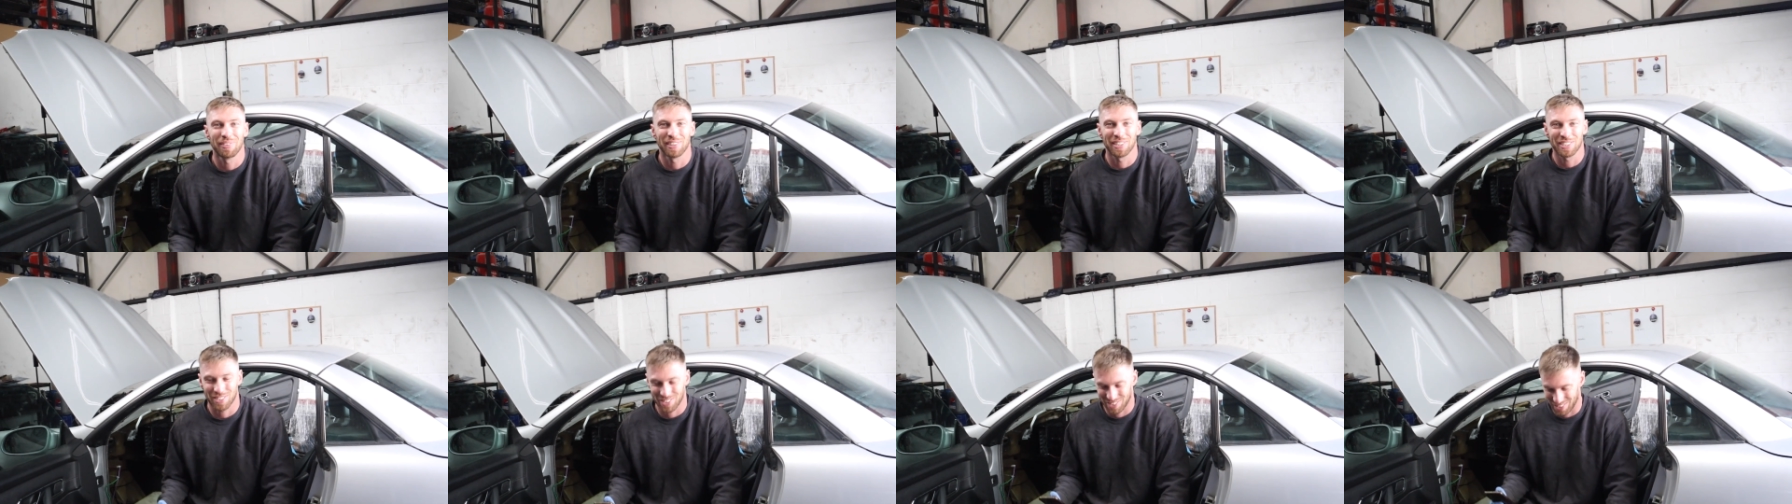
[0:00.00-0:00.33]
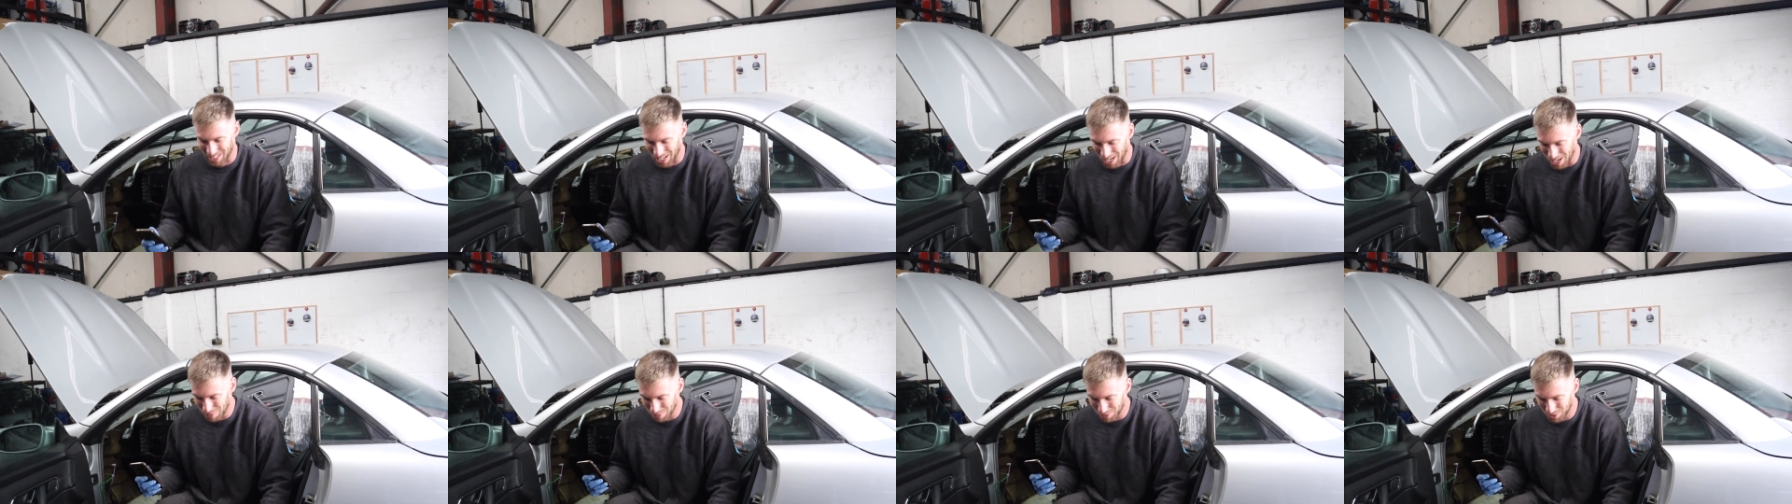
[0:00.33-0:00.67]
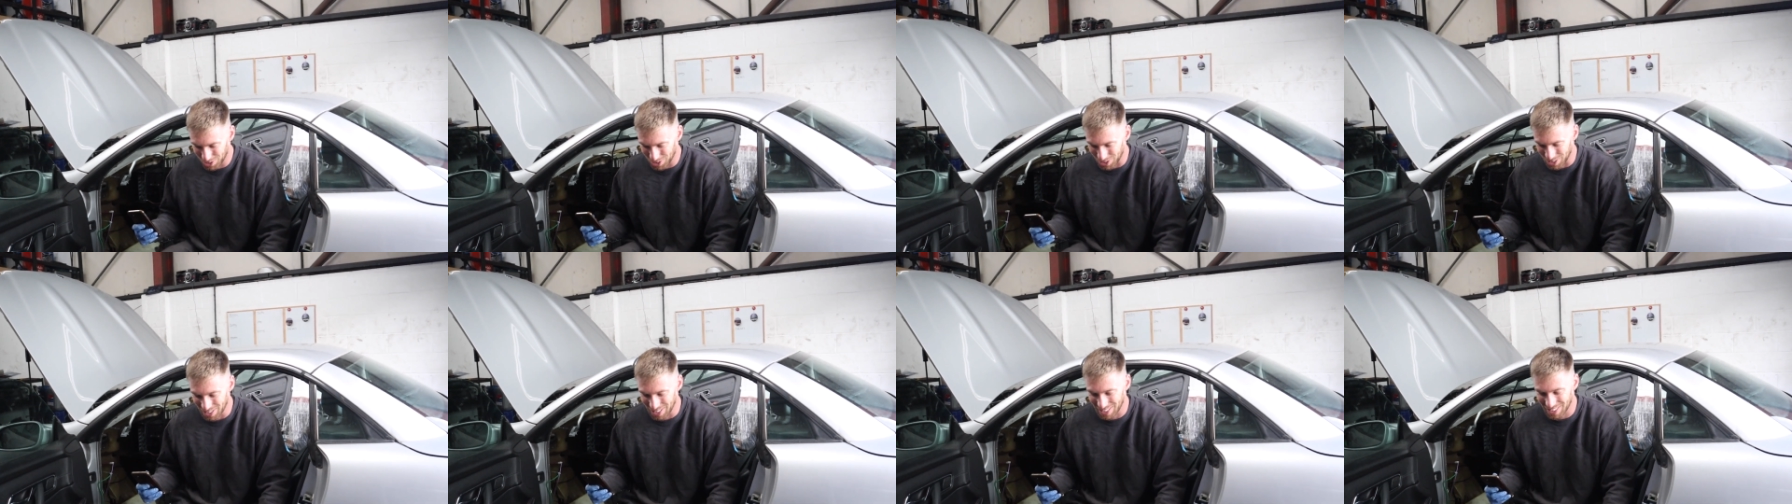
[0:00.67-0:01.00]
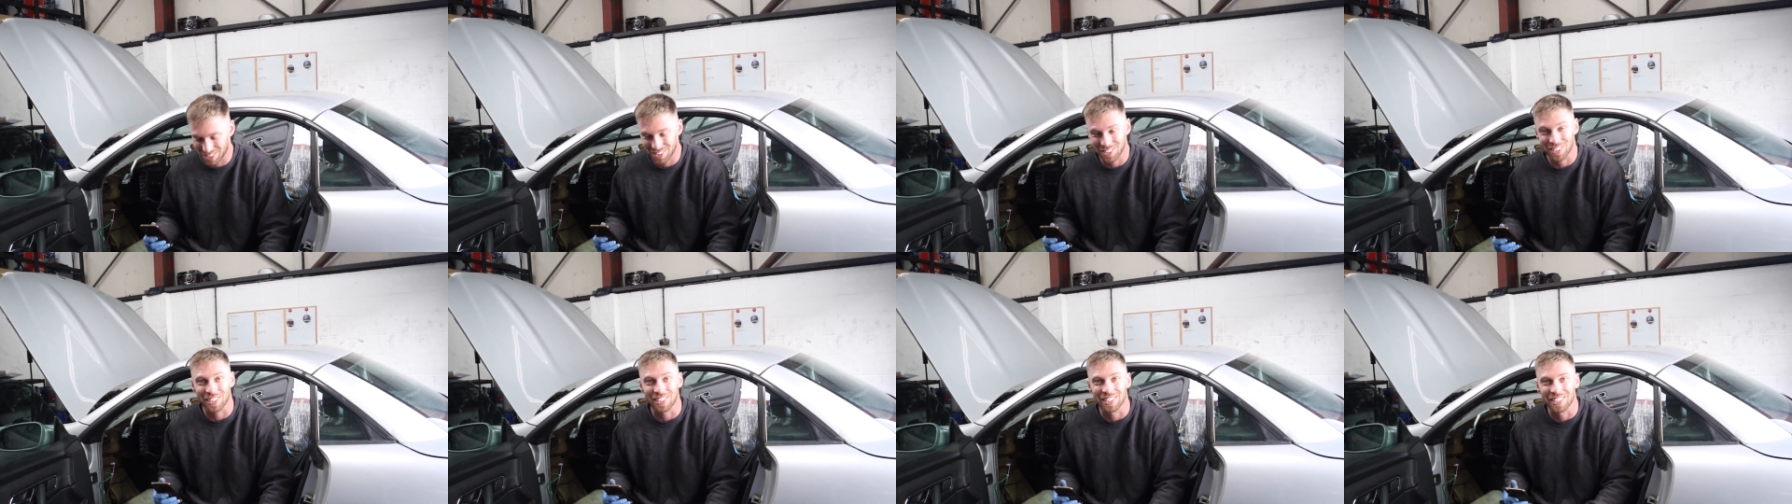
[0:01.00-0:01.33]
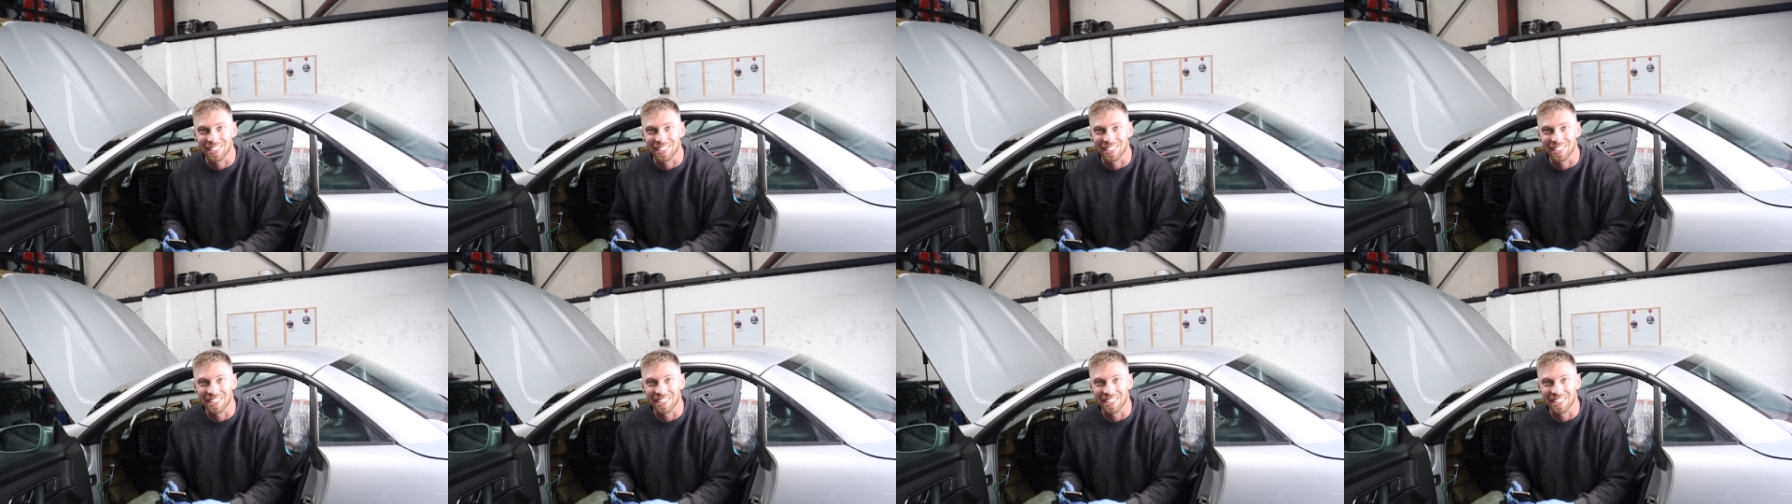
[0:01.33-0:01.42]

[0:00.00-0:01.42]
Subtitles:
pictures. How much of this do you